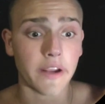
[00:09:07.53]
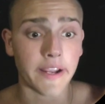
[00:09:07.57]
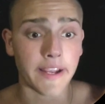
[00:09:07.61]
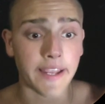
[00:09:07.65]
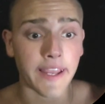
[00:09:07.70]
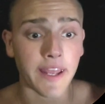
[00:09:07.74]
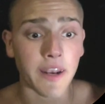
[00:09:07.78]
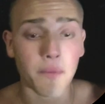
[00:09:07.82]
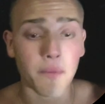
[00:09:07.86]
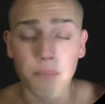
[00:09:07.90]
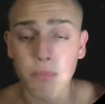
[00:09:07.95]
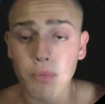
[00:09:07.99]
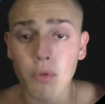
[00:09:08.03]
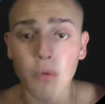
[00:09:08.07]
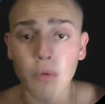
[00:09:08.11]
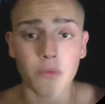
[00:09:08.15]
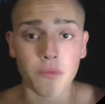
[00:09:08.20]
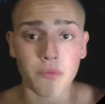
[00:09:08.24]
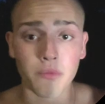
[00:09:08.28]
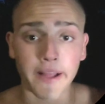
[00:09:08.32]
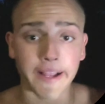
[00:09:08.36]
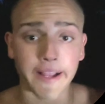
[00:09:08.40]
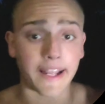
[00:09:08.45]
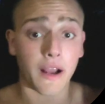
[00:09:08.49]
get
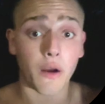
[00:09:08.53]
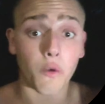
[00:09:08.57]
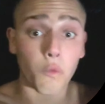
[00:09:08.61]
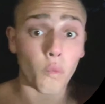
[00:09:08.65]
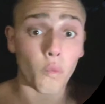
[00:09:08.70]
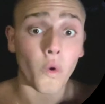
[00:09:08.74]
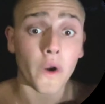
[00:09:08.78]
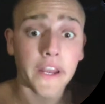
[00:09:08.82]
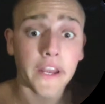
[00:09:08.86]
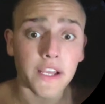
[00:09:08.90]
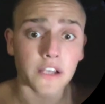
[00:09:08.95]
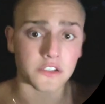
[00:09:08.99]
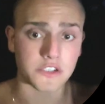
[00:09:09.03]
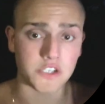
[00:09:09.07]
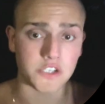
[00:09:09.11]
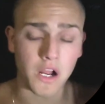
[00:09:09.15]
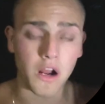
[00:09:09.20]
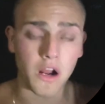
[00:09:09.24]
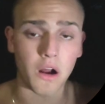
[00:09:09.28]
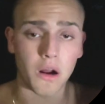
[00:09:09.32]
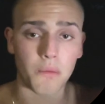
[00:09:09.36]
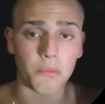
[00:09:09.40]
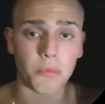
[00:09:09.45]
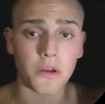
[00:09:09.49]
wanting a
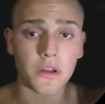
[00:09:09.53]
job.